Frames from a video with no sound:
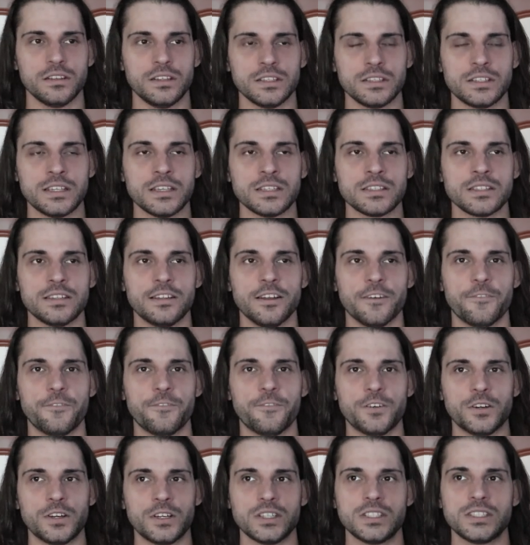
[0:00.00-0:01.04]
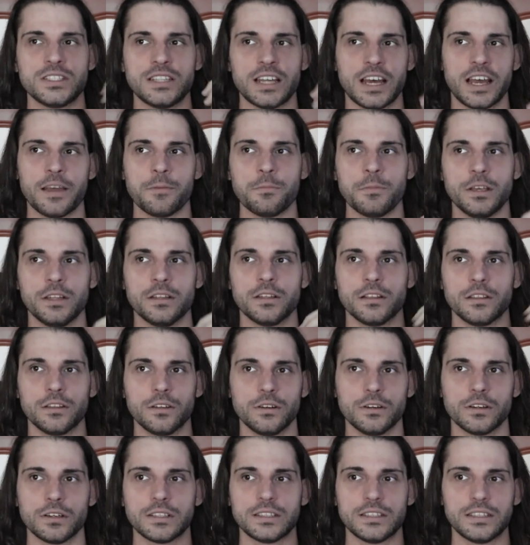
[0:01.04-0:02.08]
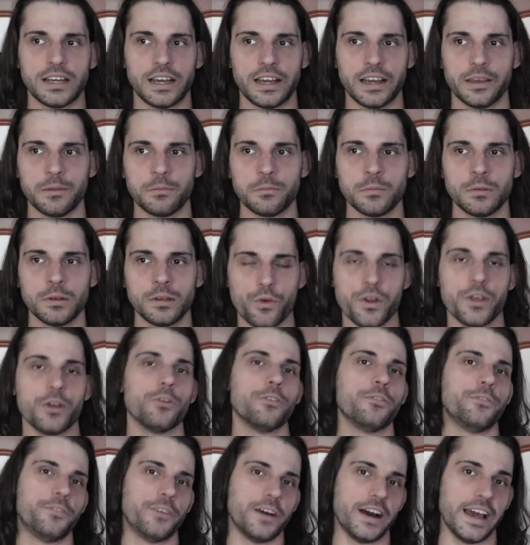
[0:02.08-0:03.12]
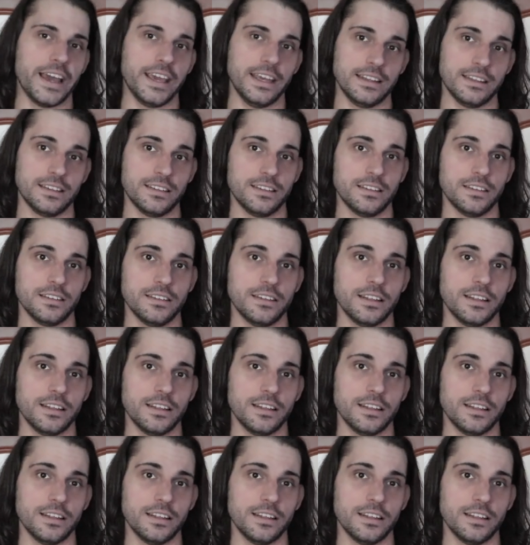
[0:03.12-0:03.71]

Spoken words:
this is the first time in a long time real fight